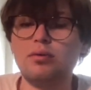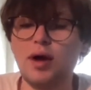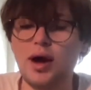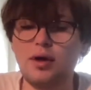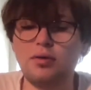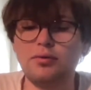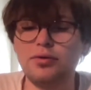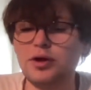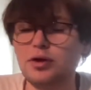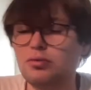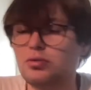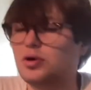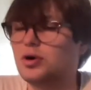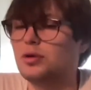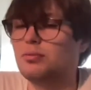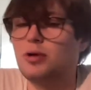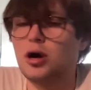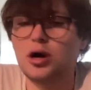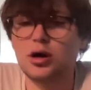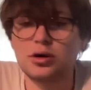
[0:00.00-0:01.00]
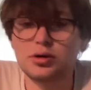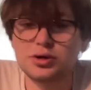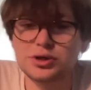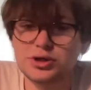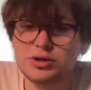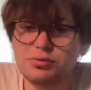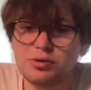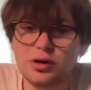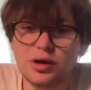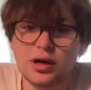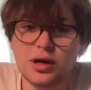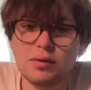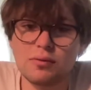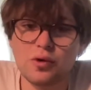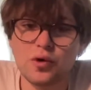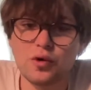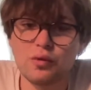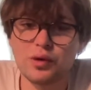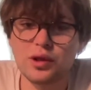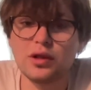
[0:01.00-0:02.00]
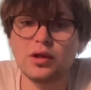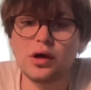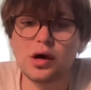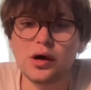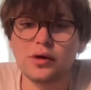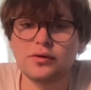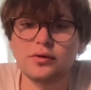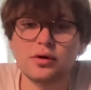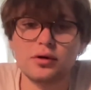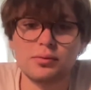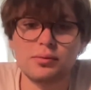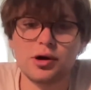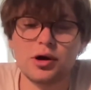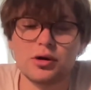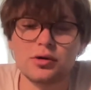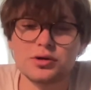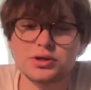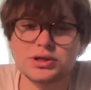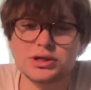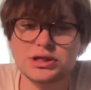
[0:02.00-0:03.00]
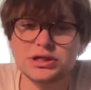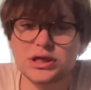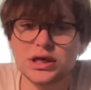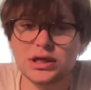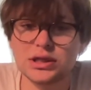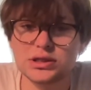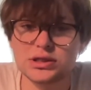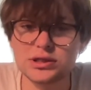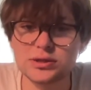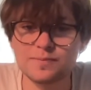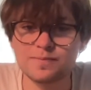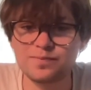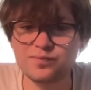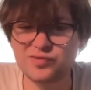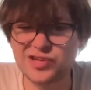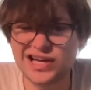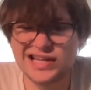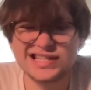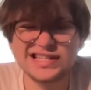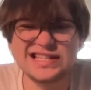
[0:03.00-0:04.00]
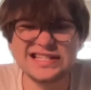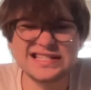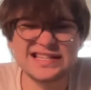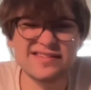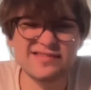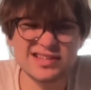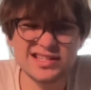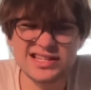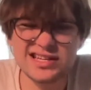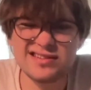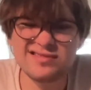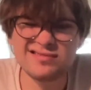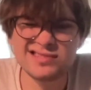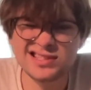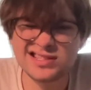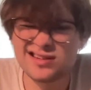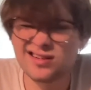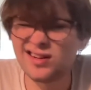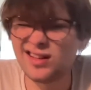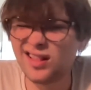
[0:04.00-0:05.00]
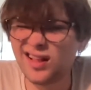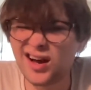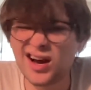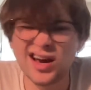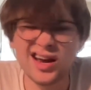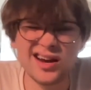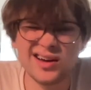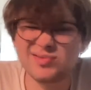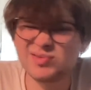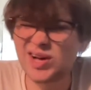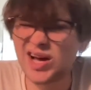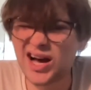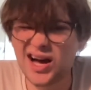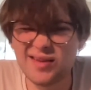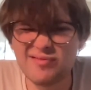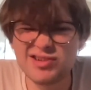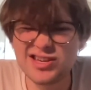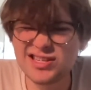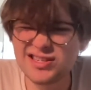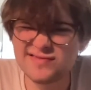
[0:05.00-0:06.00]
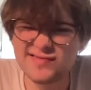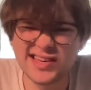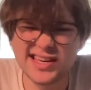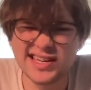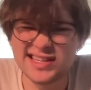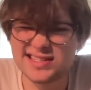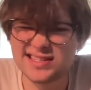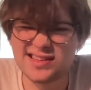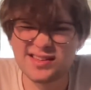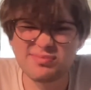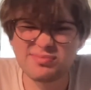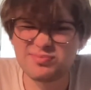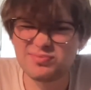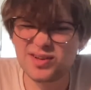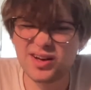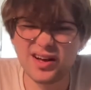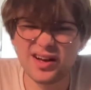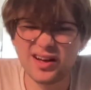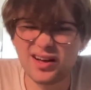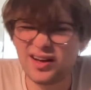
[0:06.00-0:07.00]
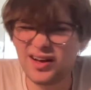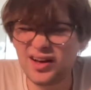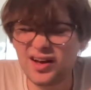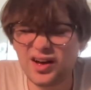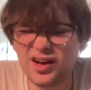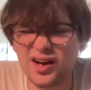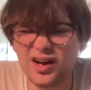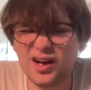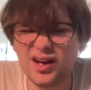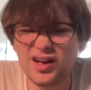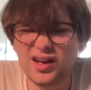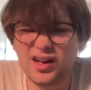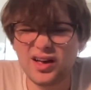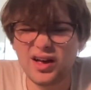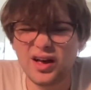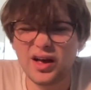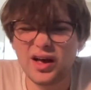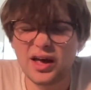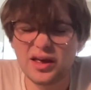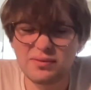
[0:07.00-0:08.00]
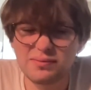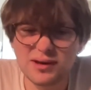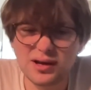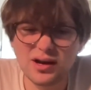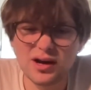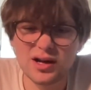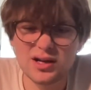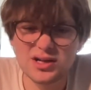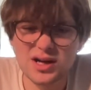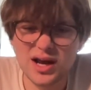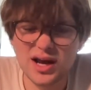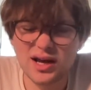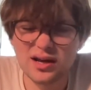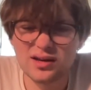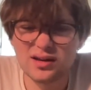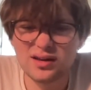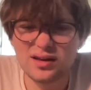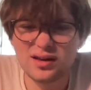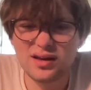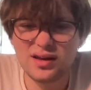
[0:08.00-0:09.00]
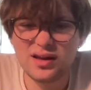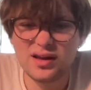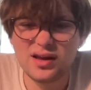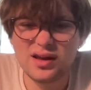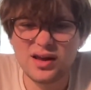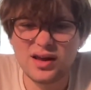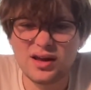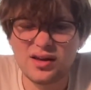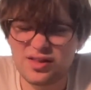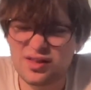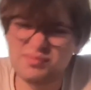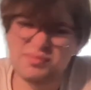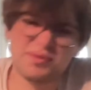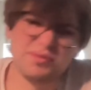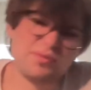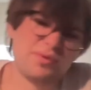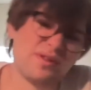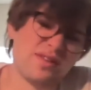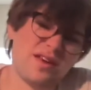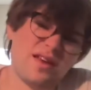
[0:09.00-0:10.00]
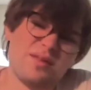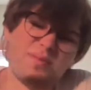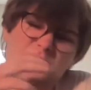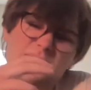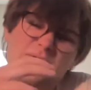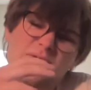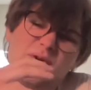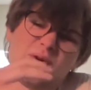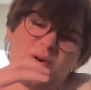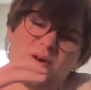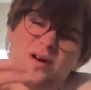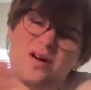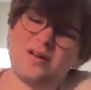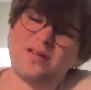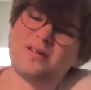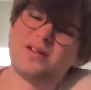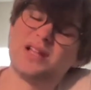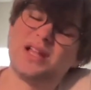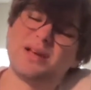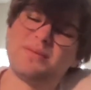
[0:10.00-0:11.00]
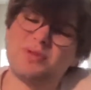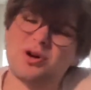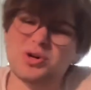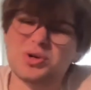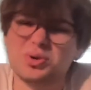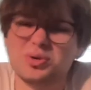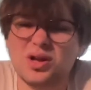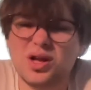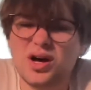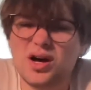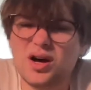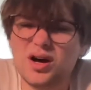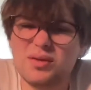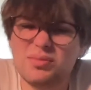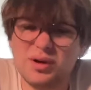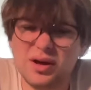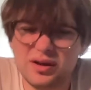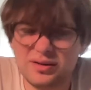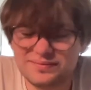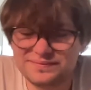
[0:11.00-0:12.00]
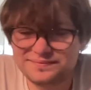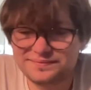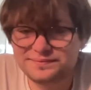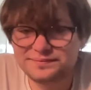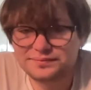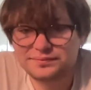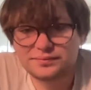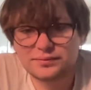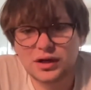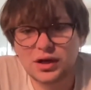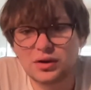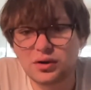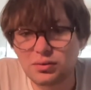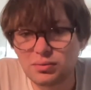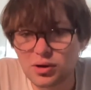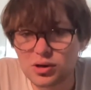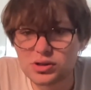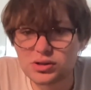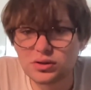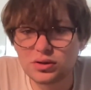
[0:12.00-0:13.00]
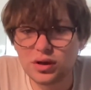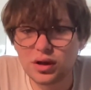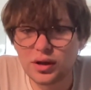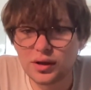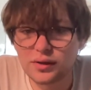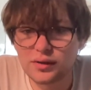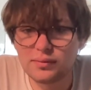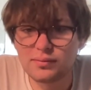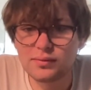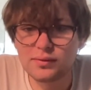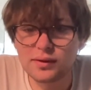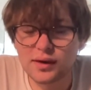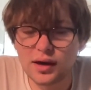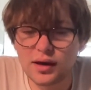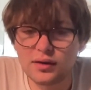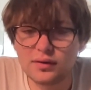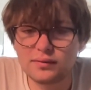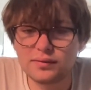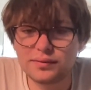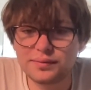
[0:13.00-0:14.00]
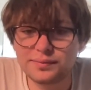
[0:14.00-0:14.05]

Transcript: don't think we're a democracy really anymore. We lost our democracy since 1917. We started locking up commies because of the Espionage Act. And some people would say it's before martial law, but I don't know. Martial law seems kind of,